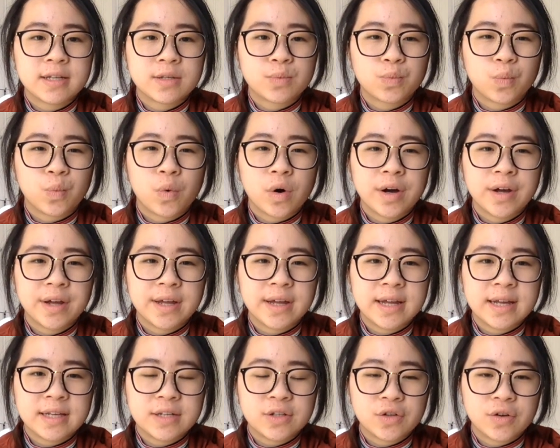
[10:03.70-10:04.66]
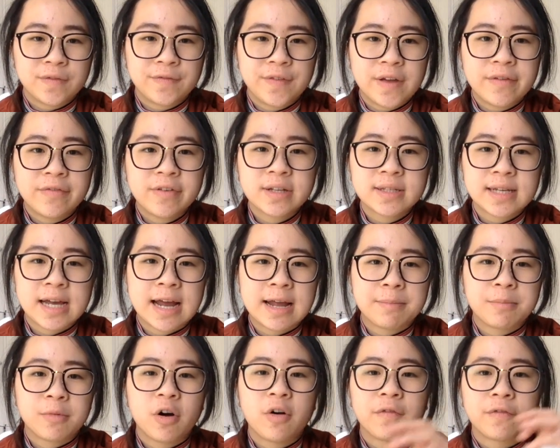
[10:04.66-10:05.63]
is, what is your favorite
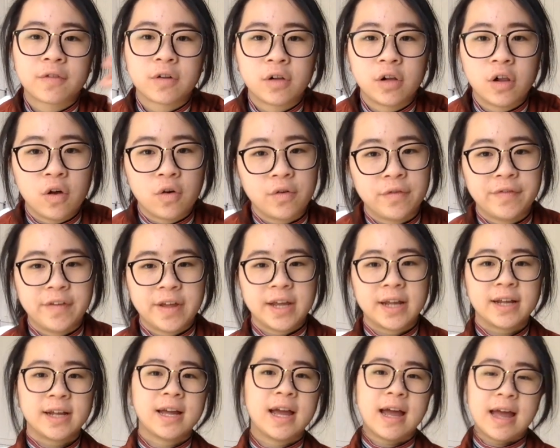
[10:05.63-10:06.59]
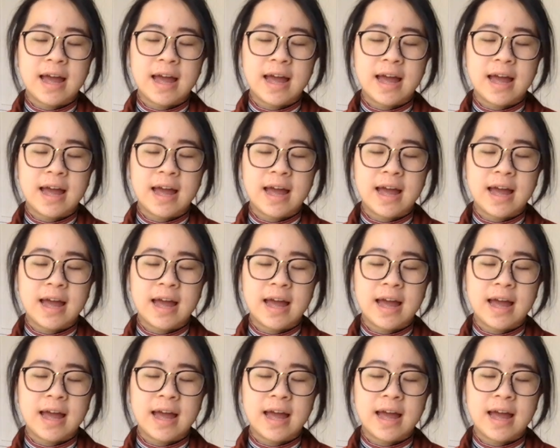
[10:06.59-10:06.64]
type of clothing?